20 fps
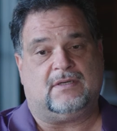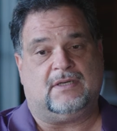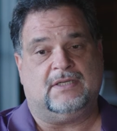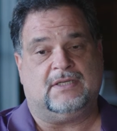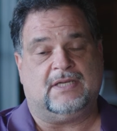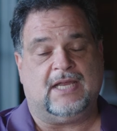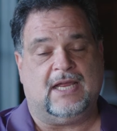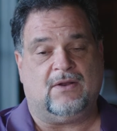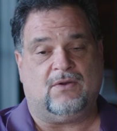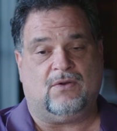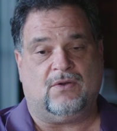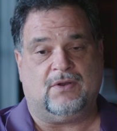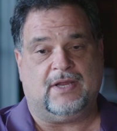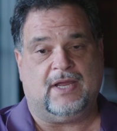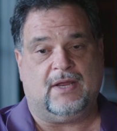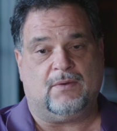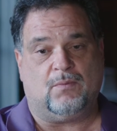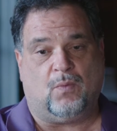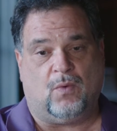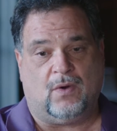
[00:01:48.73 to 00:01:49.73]
He's
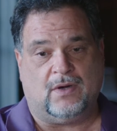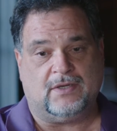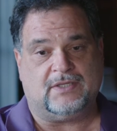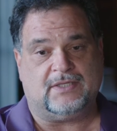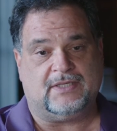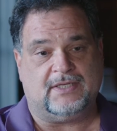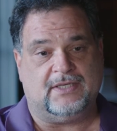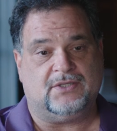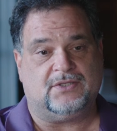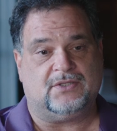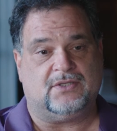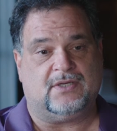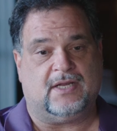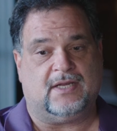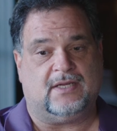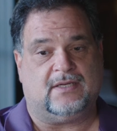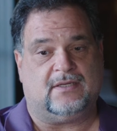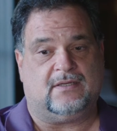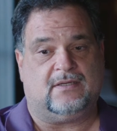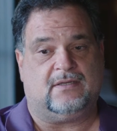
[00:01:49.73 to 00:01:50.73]
only had one seizure
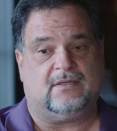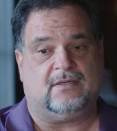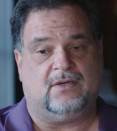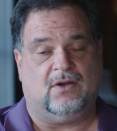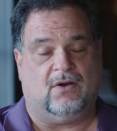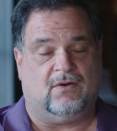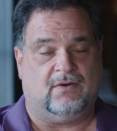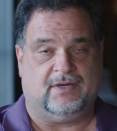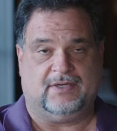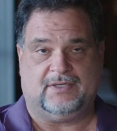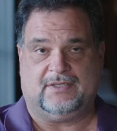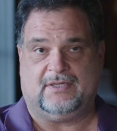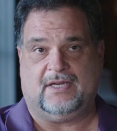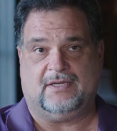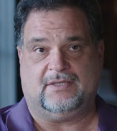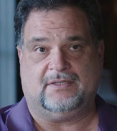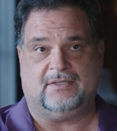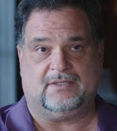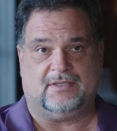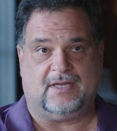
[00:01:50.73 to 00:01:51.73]
that the RNS
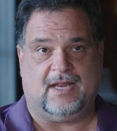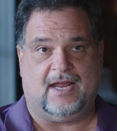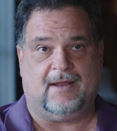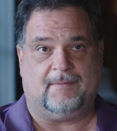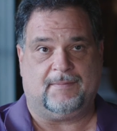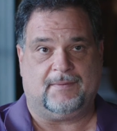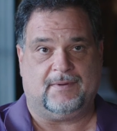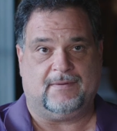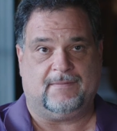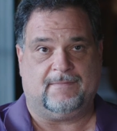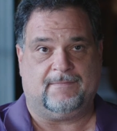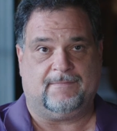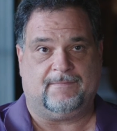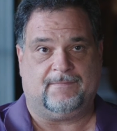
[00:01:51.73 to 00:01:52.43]
hasn't stopped.